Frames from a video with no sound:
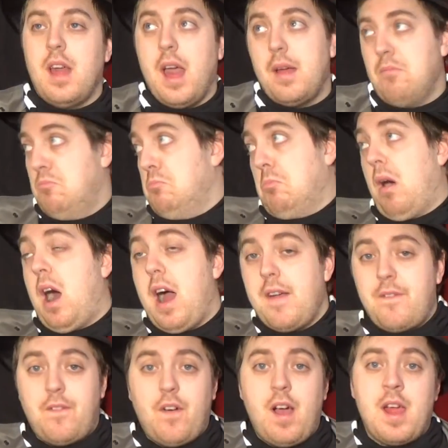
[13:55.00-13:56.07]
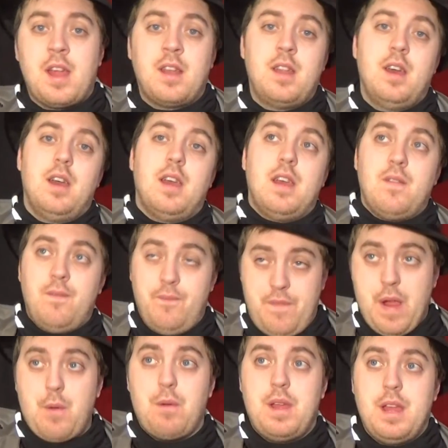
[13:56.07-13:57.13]
that I find
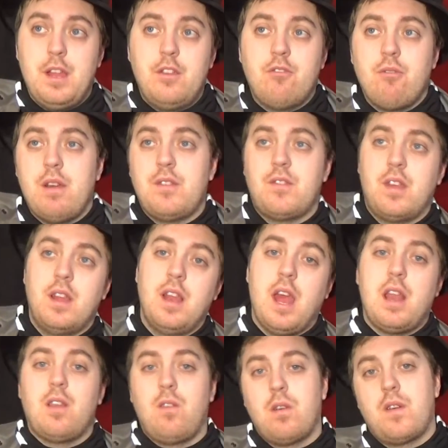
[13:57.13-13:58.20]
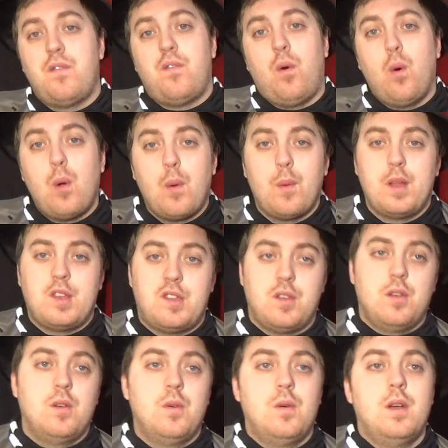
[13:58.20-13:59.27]
very interesting and look forward
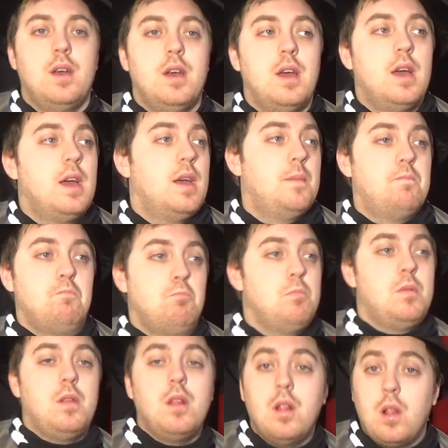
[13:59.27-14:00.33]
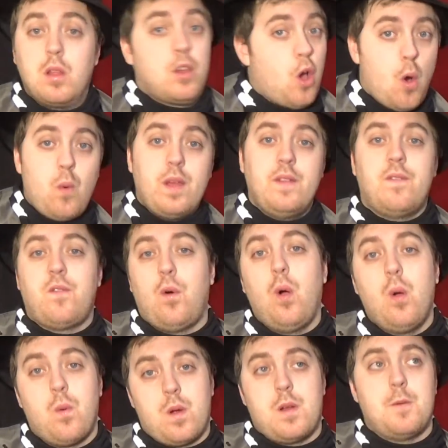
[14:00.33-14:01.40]
to going
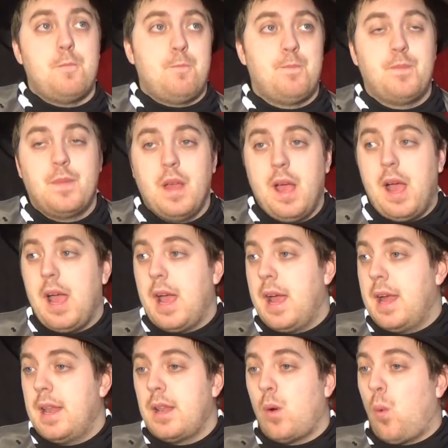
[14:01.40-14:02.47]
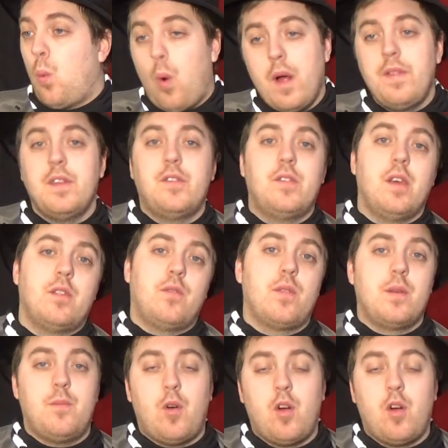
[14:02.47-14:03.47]
forward. And what this does for the